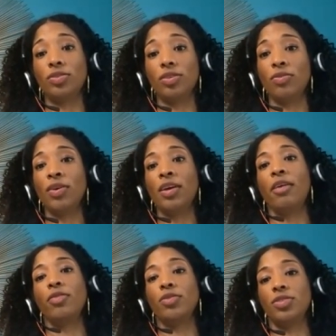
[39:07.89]
So
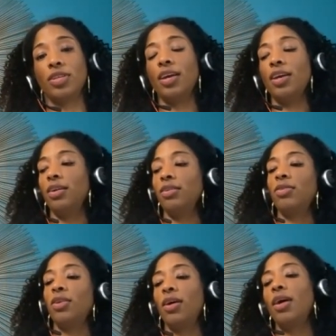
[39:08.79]
if you're saying,
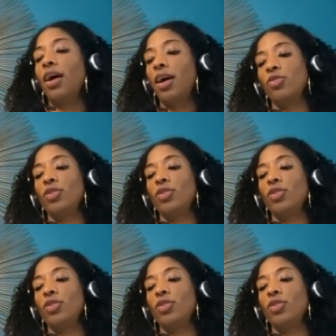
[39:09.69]
I don't